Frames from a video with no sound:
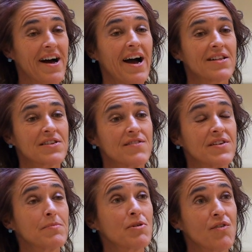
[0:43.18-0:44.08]
I live
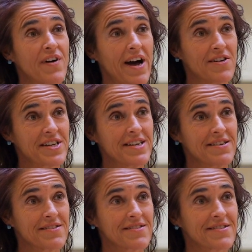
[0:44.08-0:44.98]
in Mill Valley,
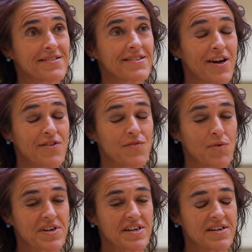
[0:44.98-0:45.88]

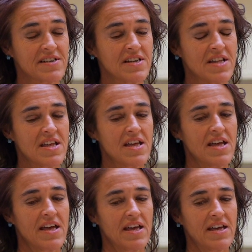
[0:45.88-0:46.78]
California,
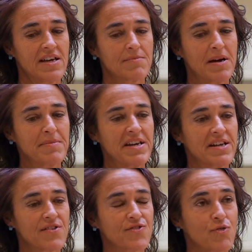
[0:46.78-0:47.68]
and my
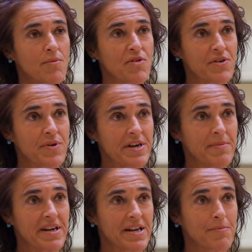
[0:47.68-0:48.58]
meeting is Strawberry Creek
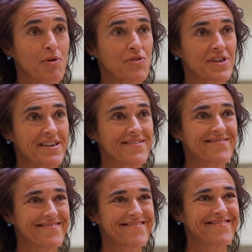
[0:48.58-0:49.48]
Meeting in Berkeley.
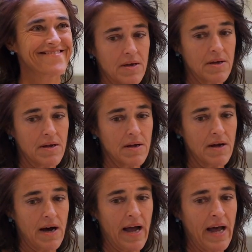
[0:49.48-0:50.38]

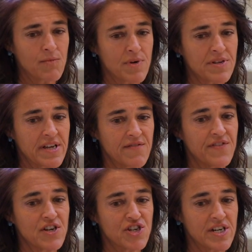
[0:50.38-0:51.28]
I had really a
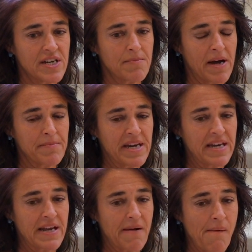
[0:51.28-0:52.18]
vision in my
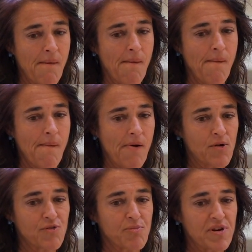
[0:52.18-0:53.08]
meeting. It
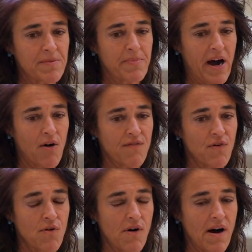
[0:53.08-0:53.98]
was pretty
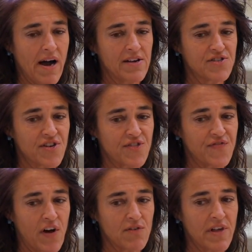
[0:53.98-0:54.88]
powerful. I just
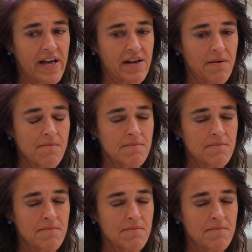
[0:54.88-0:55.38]
felt like